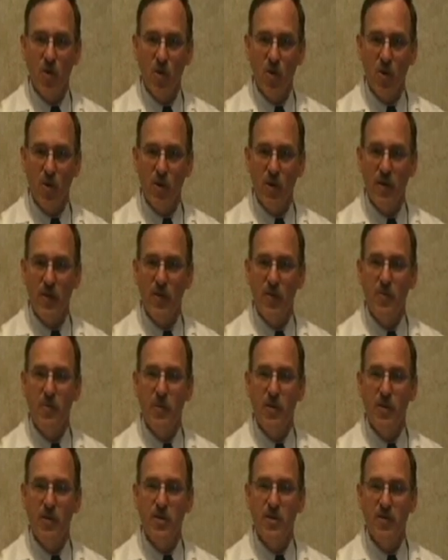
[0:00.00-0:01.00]
her and the
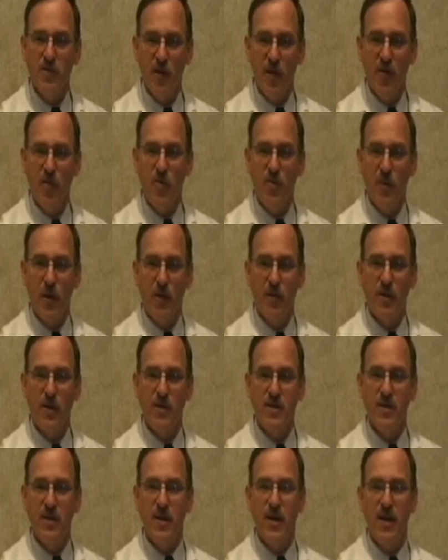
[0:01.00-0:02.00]
millions of other
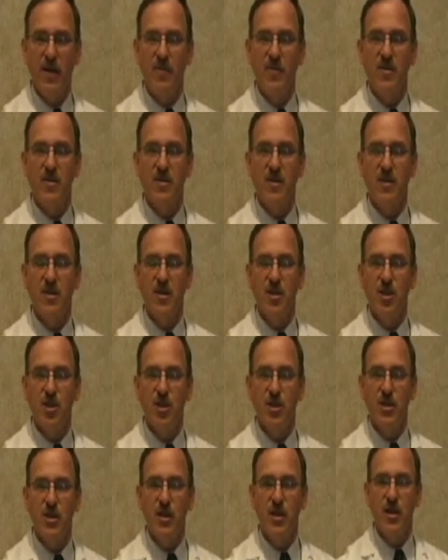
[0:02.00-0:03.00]
Americans that have this
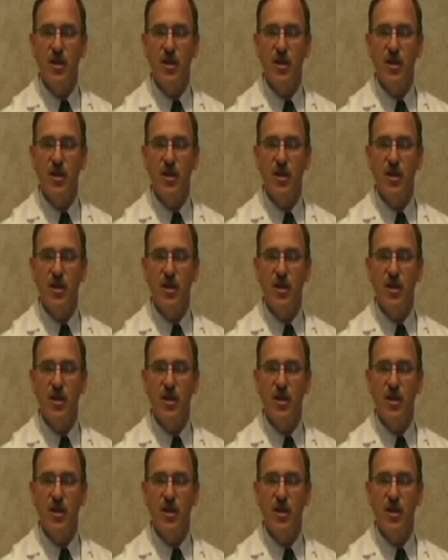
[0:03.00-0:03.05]
condition.